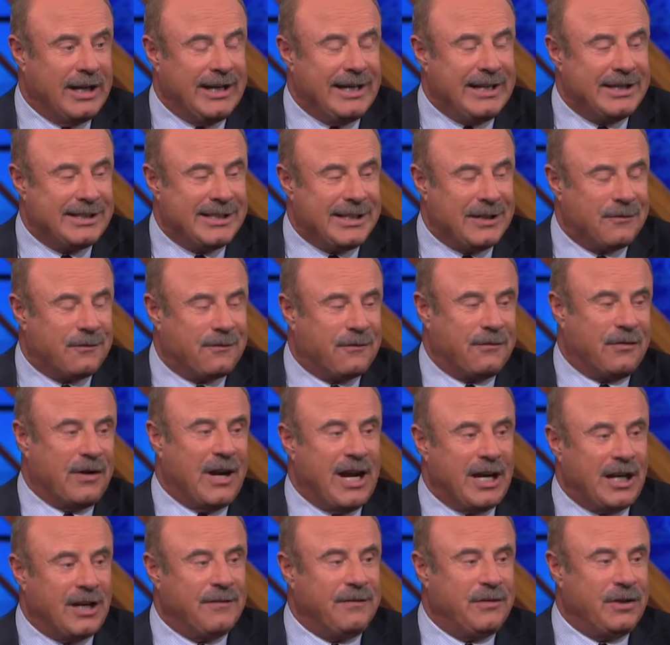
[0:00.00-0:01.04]
is in
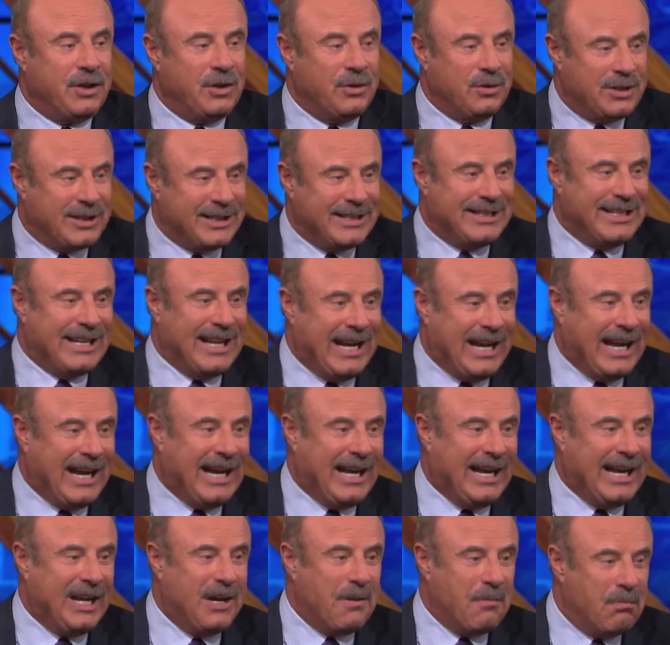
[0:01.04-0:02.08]
front of you
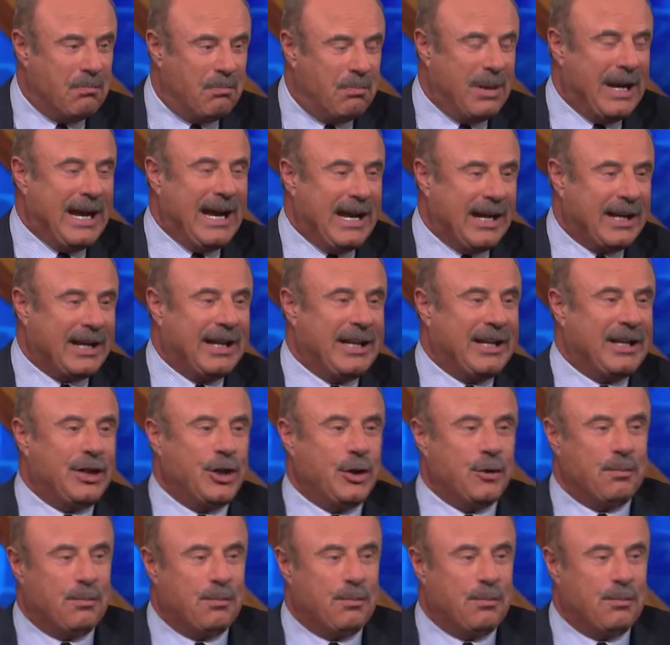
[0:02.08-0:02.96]
today, begging you,